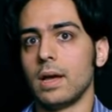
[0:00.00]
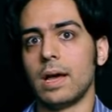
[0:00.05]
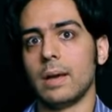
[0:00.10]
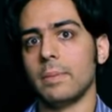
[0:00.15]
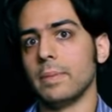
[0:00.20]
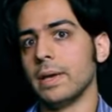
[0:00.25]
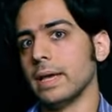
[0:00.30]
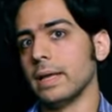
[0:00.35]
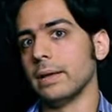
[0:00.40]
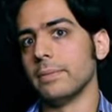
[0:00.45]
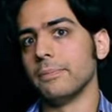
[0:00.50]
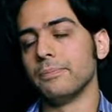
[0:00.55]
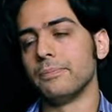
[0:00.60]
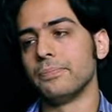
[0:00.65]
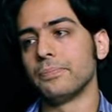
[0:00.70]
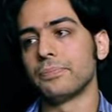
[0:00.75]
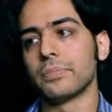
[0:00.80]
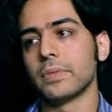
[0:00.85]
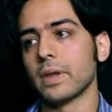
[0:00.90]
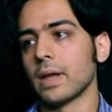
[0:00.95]
I mean,
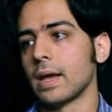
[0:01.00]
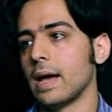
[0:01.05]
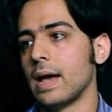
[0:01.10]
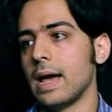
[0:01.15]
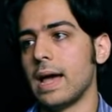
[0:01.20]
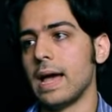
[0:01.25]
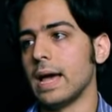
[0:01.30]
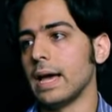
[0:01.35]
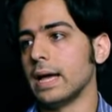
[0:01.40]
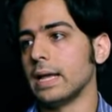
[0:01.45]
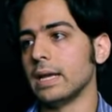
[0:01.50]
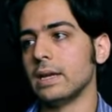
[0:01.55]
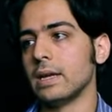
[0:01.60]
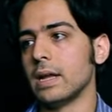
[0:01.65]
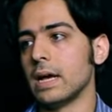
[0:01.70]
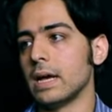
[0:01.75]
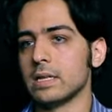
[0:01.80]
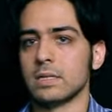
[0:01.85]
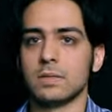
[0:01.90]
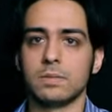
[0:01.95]
and
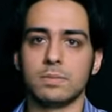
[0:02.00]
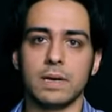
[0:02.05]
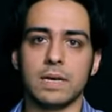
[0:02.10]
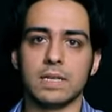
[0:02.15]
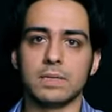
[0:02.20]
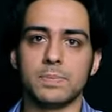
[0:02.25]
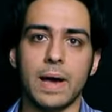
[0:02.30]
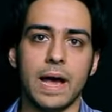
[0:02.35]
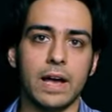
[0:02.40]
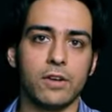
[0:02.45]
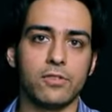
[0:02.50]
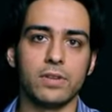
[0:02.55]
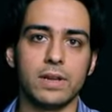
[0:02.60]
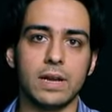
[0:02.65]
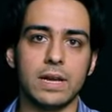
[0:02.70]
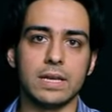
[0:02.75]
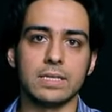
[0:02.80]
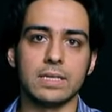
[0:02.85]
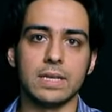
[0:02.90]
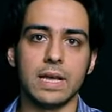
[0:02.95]
as as passionate
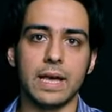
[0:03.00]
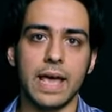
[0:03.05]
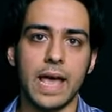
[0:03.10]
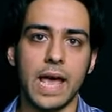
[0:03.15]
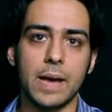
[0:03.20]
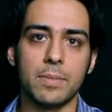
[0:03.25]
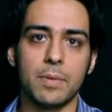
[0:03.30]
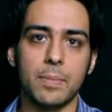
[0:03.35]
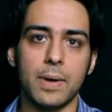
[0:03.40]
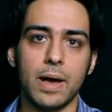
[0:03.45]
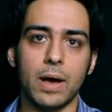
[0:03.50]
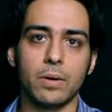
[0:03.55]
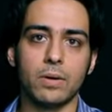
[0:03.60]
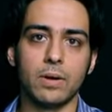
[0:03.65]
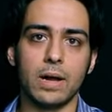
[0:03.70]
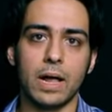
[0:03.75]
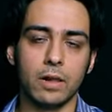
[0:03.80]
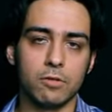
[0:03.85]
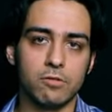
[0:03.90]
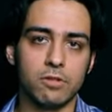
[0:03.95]
as I am about
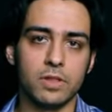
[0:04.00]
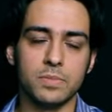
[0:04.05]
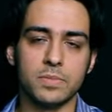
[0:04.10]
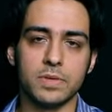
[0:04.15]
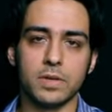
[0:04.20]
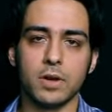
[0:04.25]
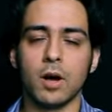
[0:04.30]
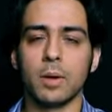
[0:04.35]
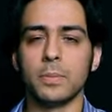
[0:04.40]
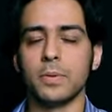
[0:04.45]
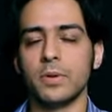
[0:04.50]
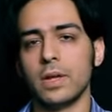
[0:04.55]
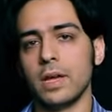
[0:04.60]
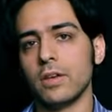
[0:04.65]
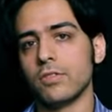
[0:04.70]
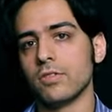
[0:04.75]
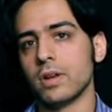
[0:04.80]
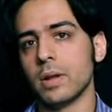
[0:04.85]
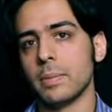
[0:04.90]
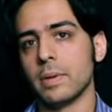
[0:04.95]
algorithms of
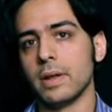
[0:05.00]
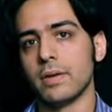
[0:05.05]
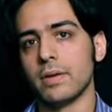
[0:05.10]
computation, I mean, I